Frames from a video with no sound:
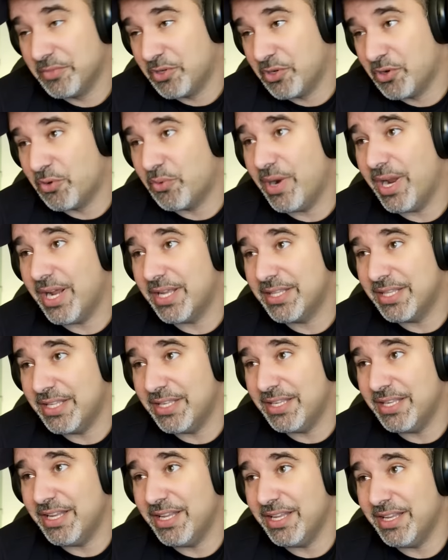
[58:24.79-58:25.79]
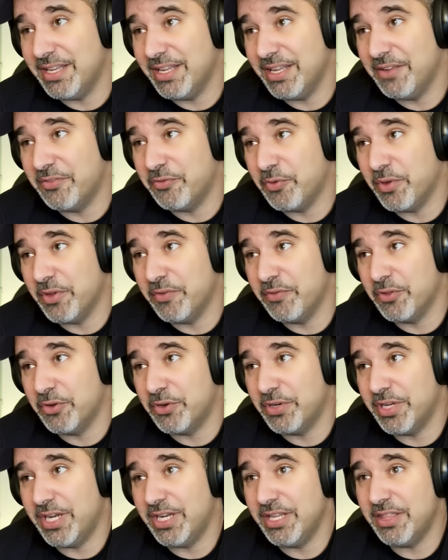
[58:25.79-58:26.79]
Correct. And and if we've
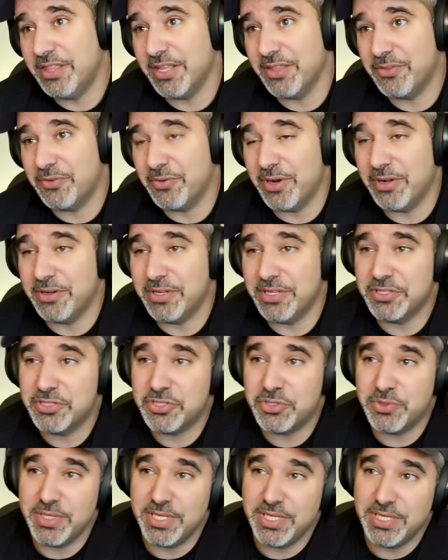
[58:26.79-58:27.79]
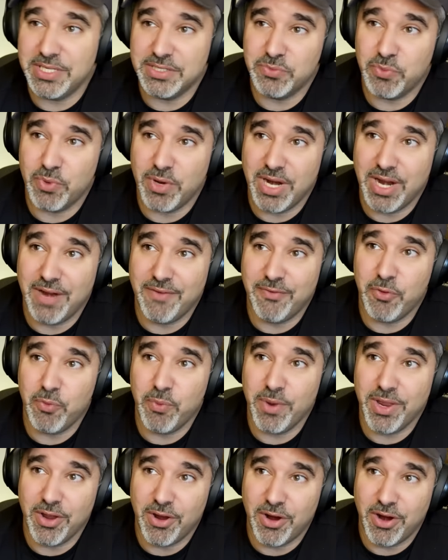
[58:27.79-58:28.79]
learned anything throughout history is wherever
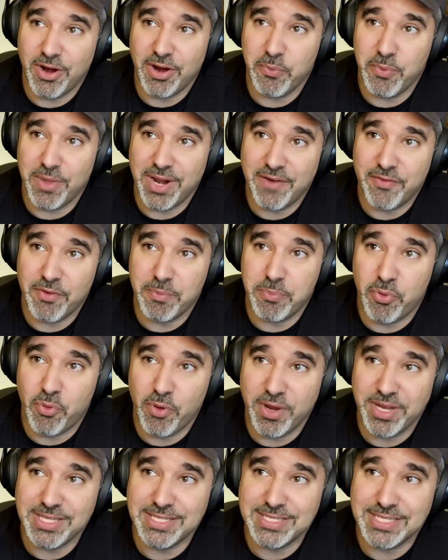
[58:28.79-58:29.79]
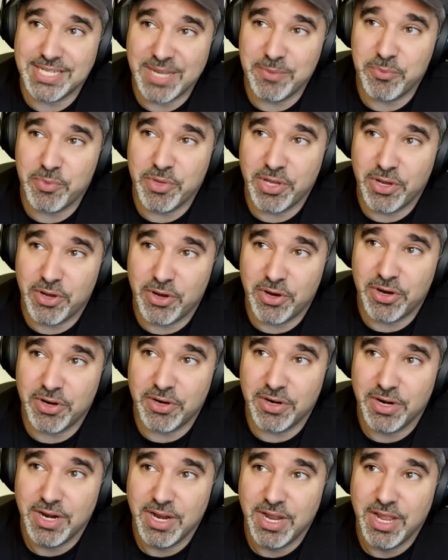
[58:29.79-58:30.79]
we are, whatever point in time we
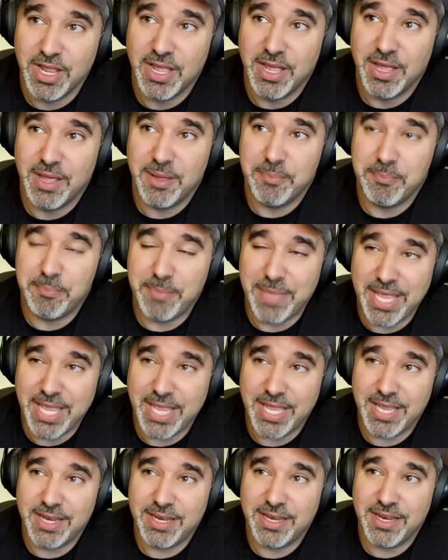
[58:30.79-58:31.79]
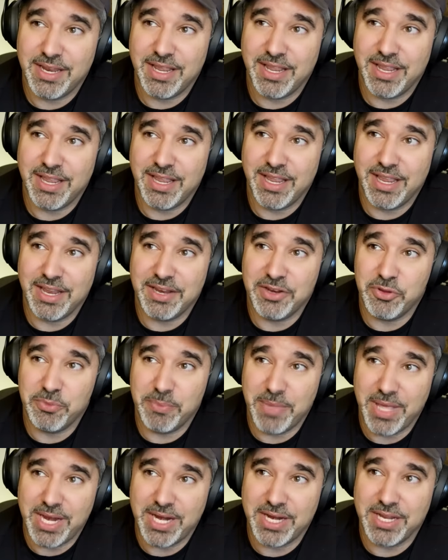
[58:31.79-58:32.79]
are, man and
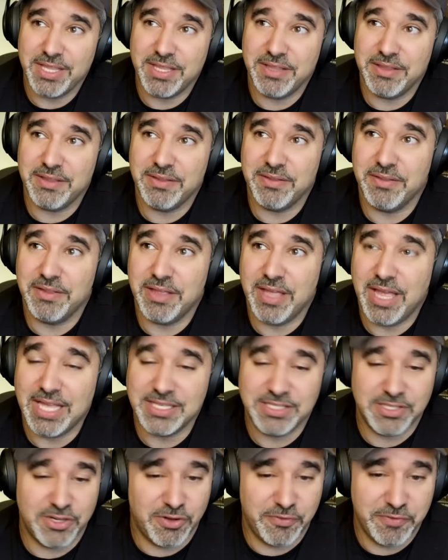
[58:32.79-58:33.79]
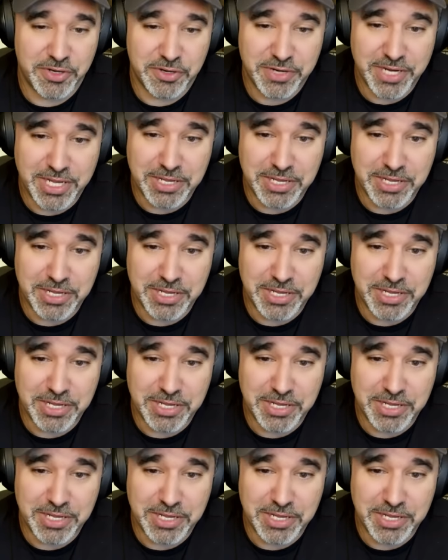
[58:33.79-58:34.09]
humanity has it all figured